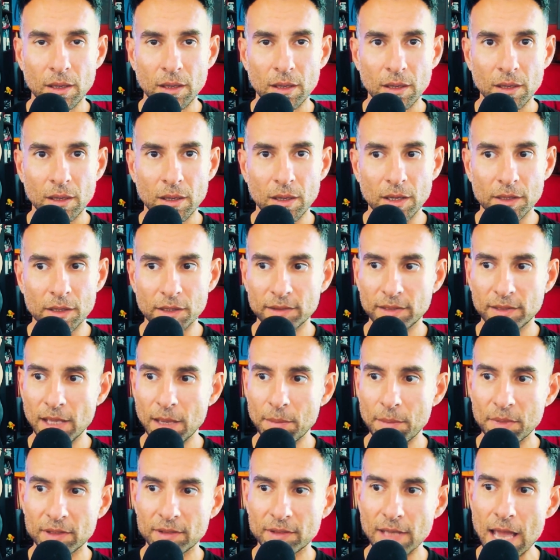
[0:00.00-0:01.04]
in the
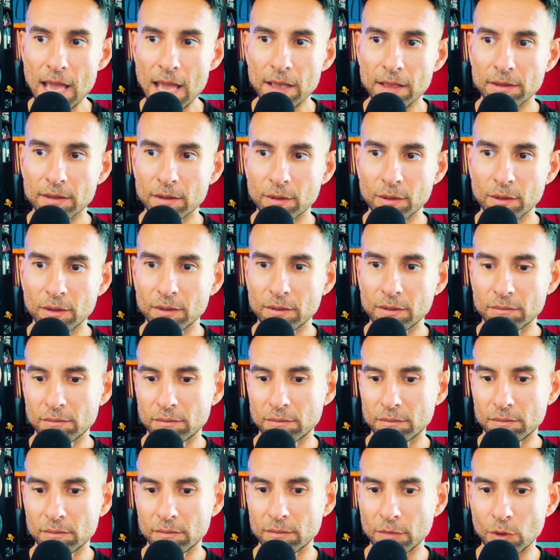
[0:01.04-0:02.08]
same exact
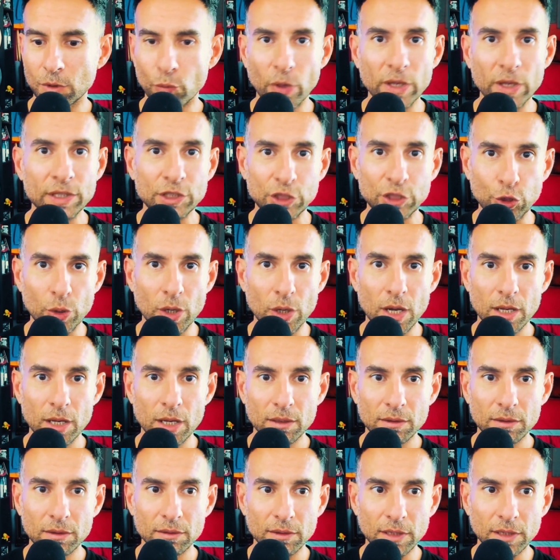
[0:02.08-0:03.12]
restaurant
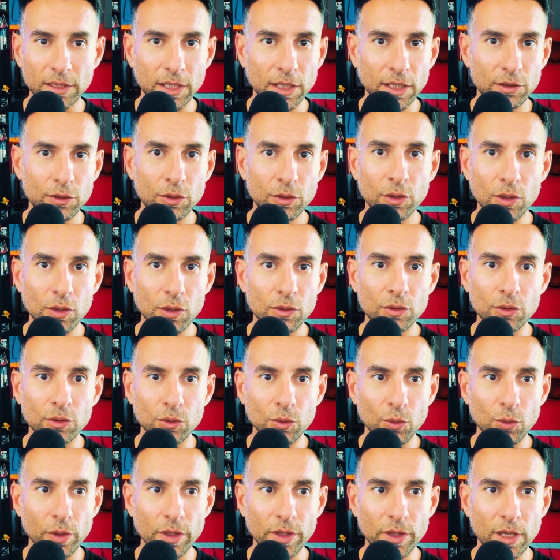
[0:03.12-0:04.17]
that they took you to
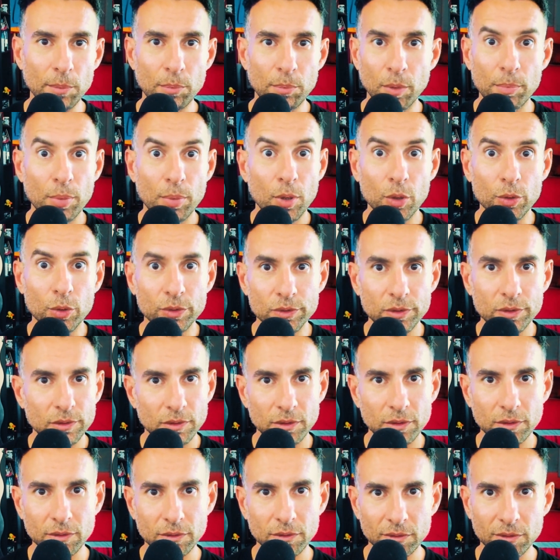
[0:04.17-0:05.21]
when they
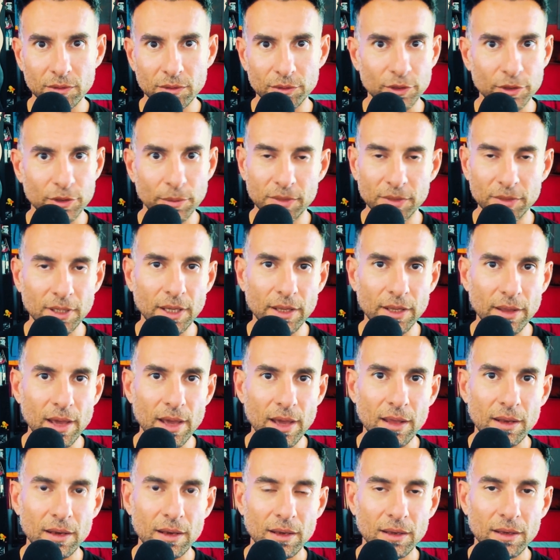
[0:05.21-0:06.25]
proposed, or something like
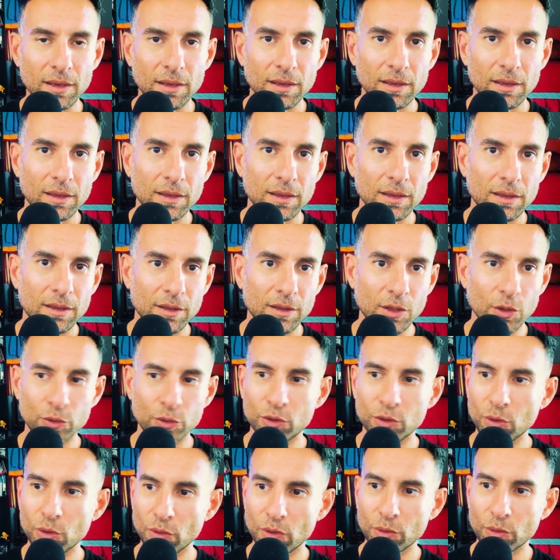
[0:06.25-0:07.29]
that.
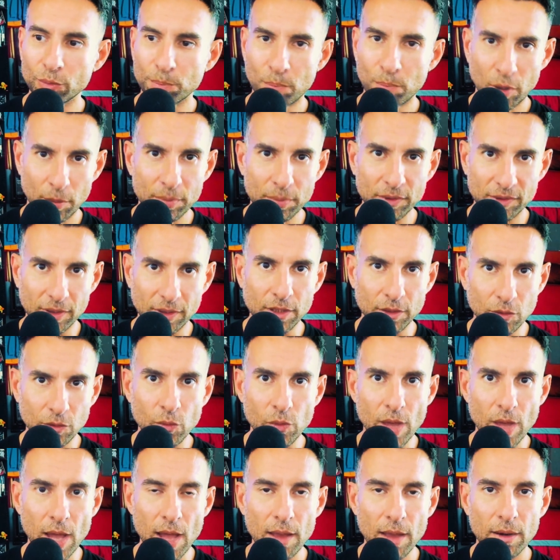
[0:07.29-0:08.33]
They'll purposely do
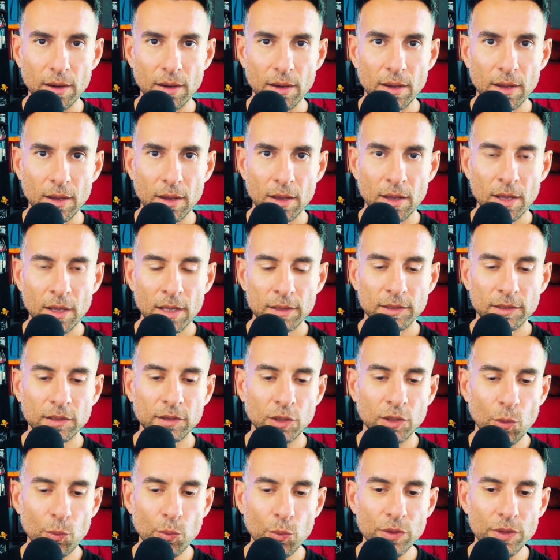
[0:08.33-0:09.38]
that. See,
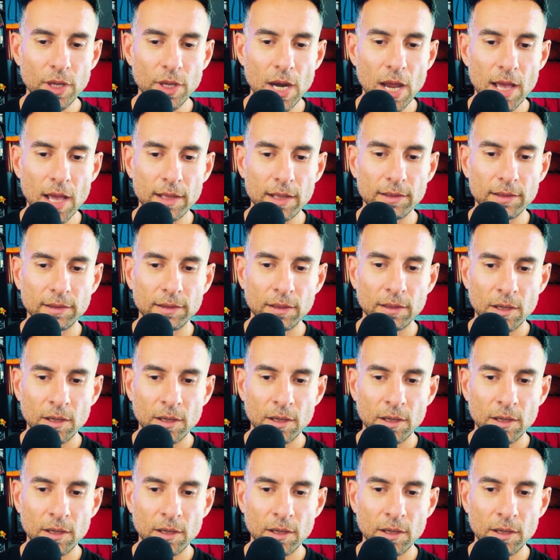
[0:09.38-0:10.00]
someone that has